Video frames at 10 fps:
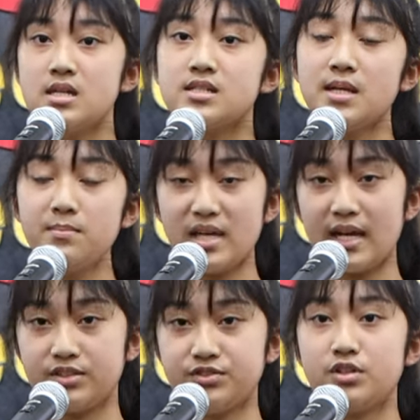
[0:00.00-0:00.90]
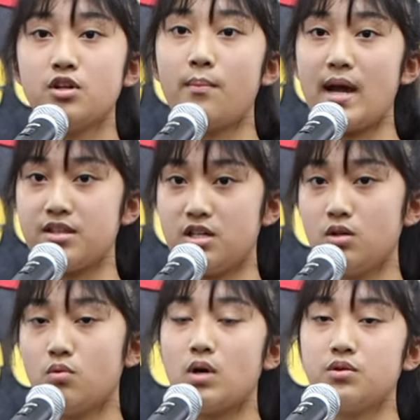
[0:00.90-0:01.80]
Sometimes, no
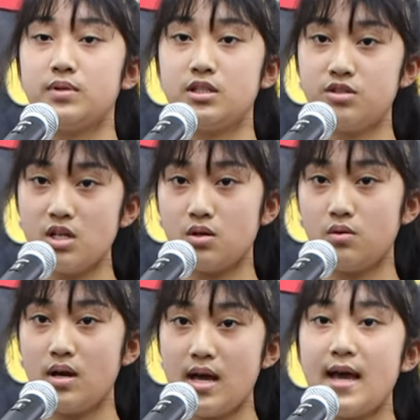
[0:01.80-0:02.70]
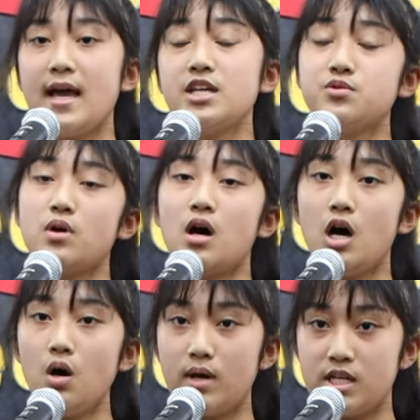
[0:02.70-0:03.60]
matter what we do, it will
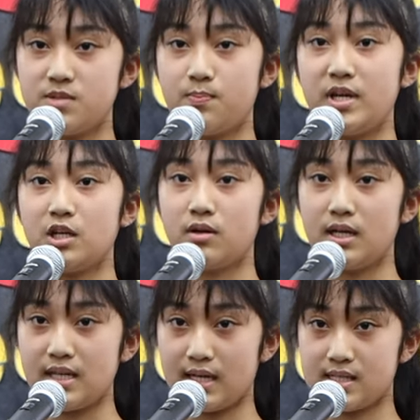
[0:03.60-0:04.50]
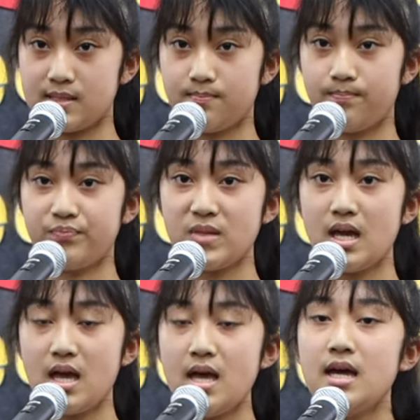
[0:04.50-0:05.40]
always be critics.
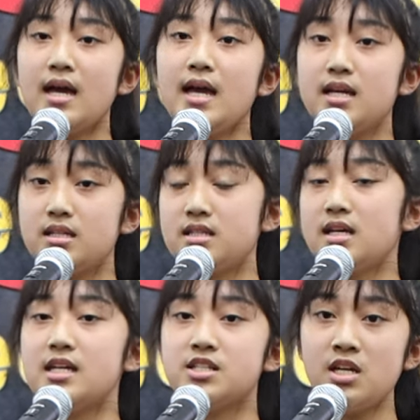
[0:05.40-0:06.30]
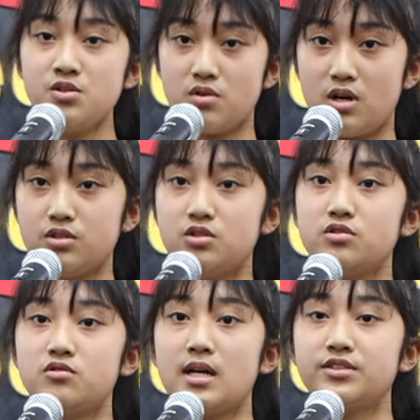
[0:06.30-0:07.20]
It's essential
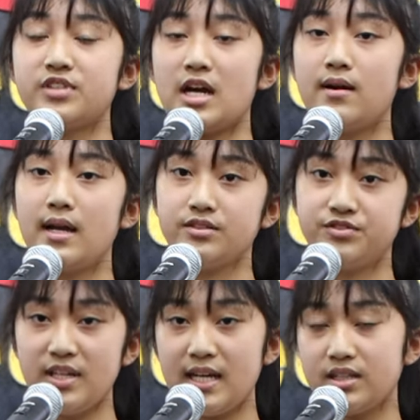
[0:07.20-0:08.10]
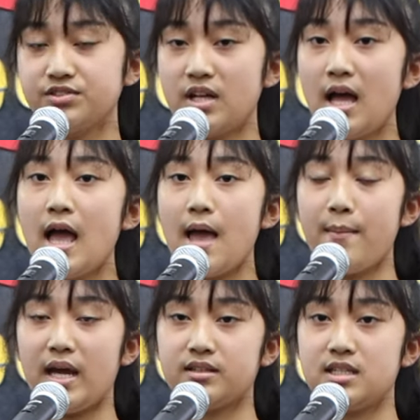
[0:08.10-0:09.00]
to trust our instincts
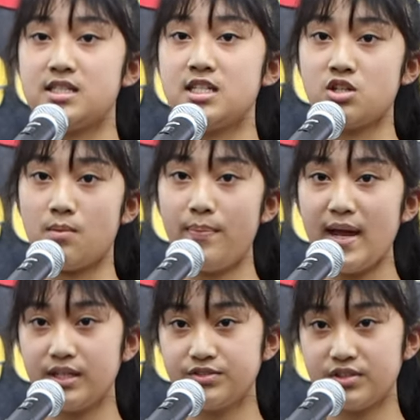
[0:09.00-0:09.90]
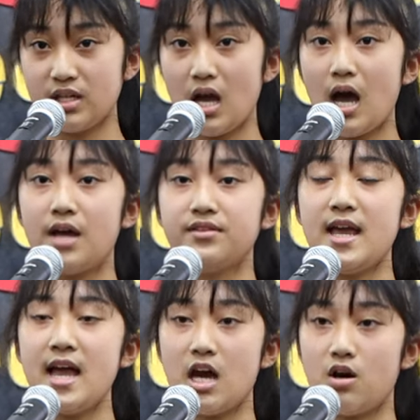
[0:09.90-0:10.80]
and make decisions based on
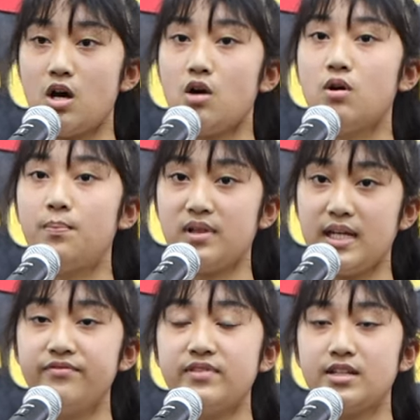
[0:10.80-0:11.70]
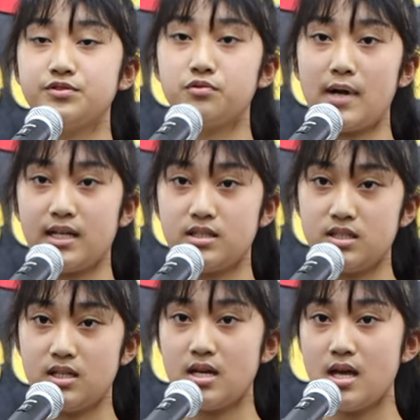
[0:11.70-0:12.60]
how we believe is
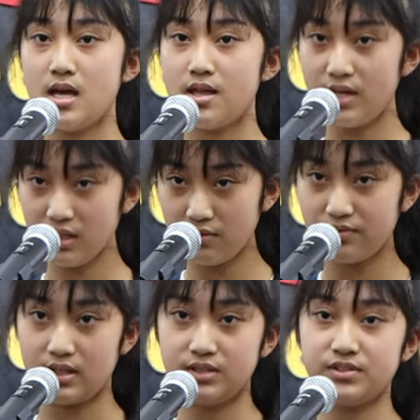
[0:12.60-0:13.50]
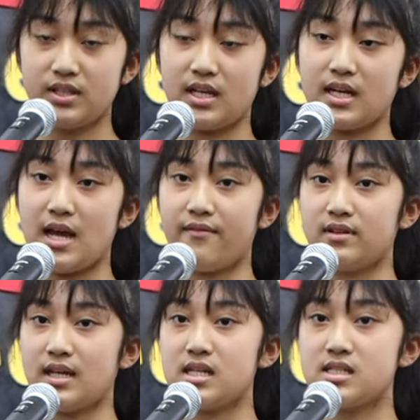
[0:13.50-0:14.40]
right. Thank you for listening. Have
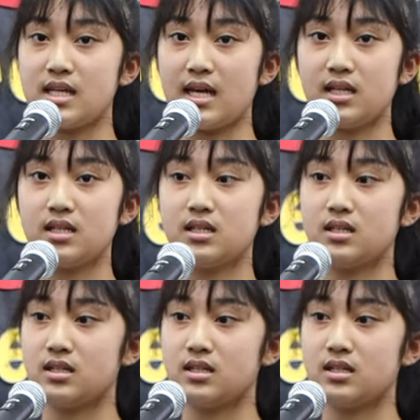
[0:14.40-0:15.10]
a nice day.